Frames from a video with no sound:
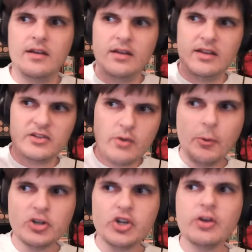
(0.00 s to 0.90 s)
his three
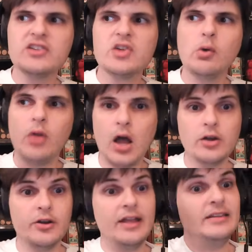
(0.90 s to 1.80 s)
point shooting is no
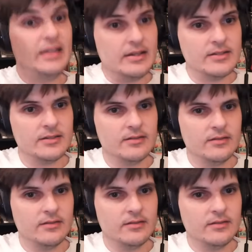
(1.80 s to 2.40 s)
longer elite.